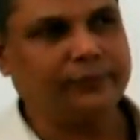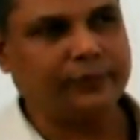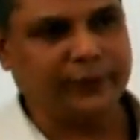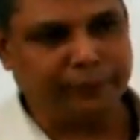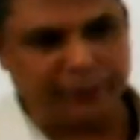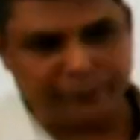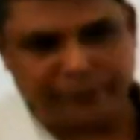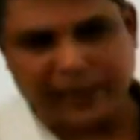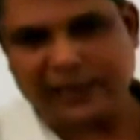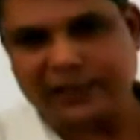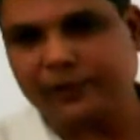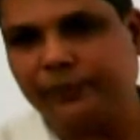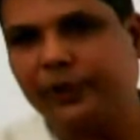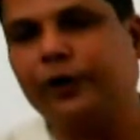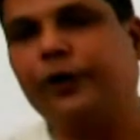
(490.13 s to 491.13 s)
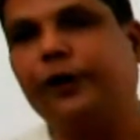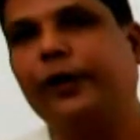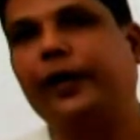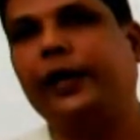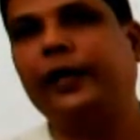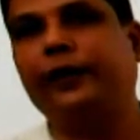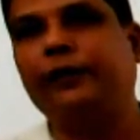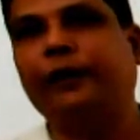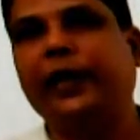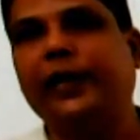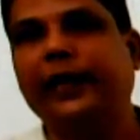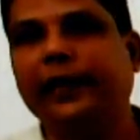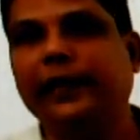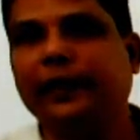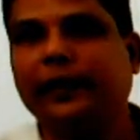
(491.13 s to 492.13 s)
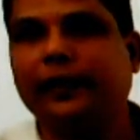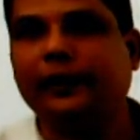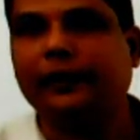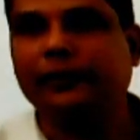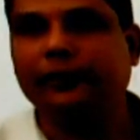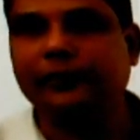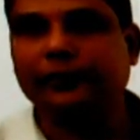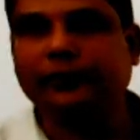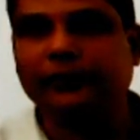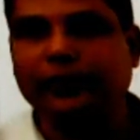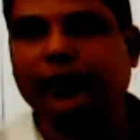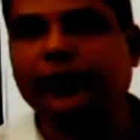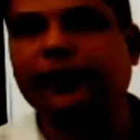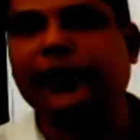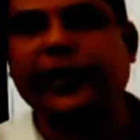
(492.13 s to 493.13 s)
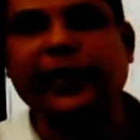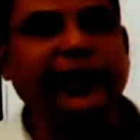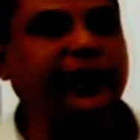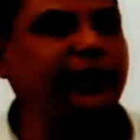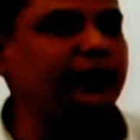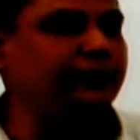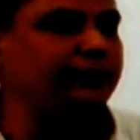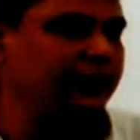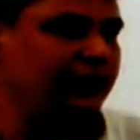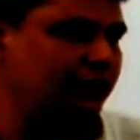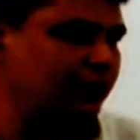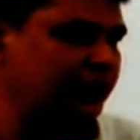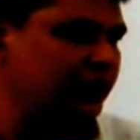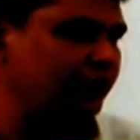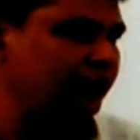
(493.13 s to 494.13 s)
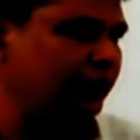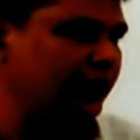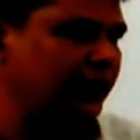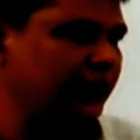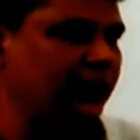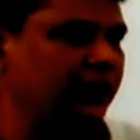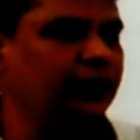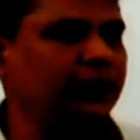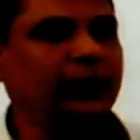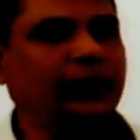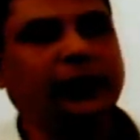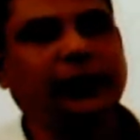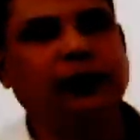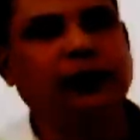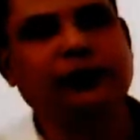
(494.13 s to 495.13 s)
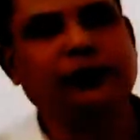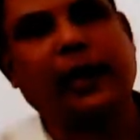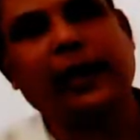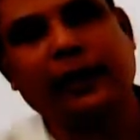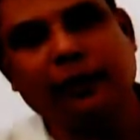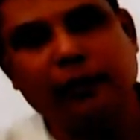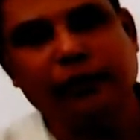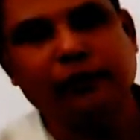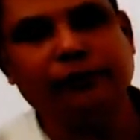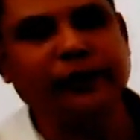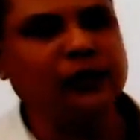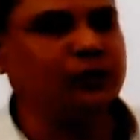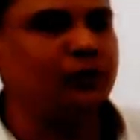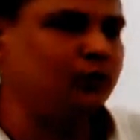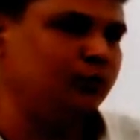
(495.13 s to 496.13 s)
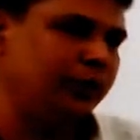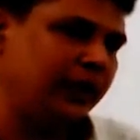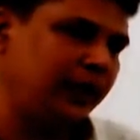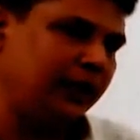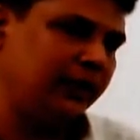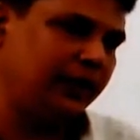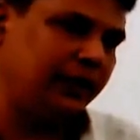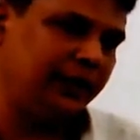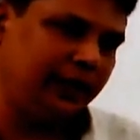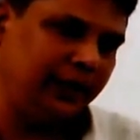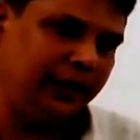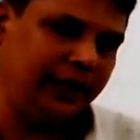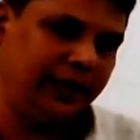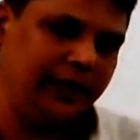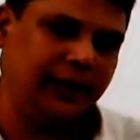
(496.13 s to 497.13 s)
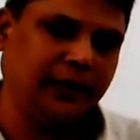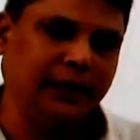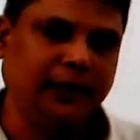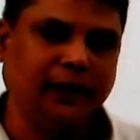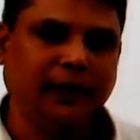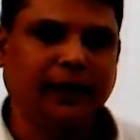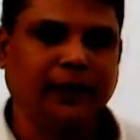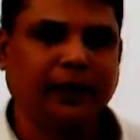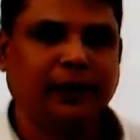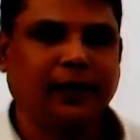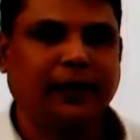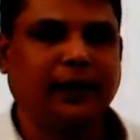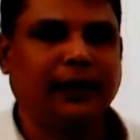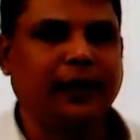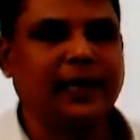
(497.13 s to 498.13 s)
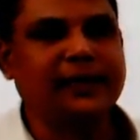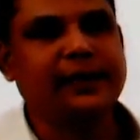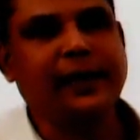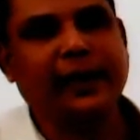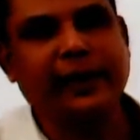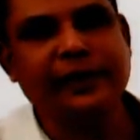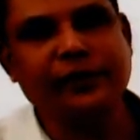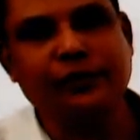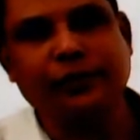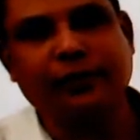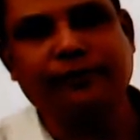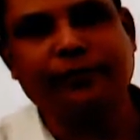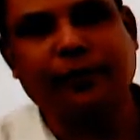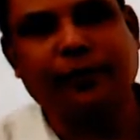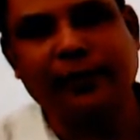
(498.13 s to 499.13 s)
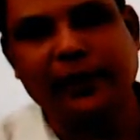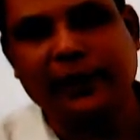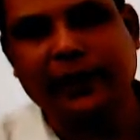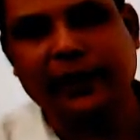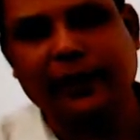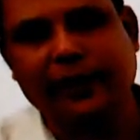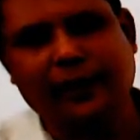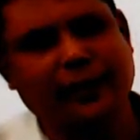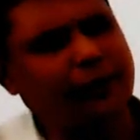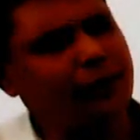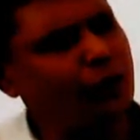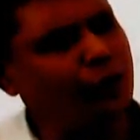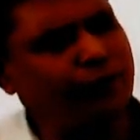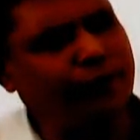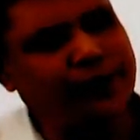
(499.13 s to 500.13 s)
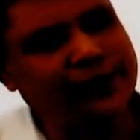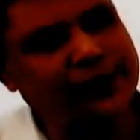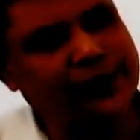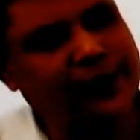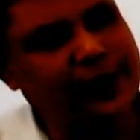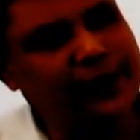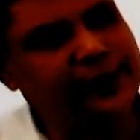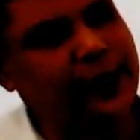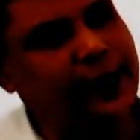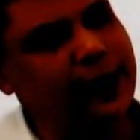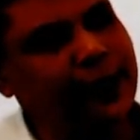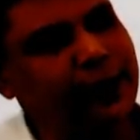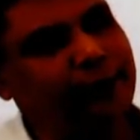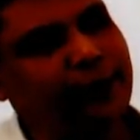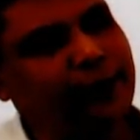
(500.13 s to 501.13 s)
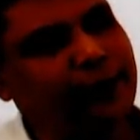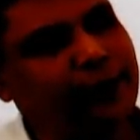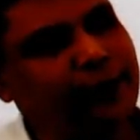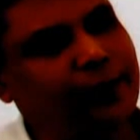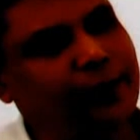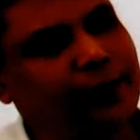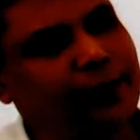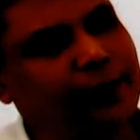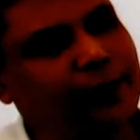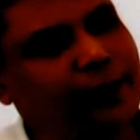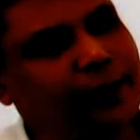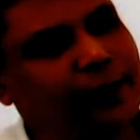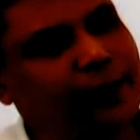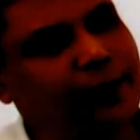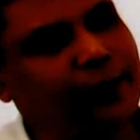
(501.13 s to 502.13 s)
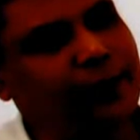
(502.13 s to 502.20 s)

the country, getting training of this social work. So I have gone to visual work in the Delhi, National Institute of Public and Cooperation and Child Development in Delhi.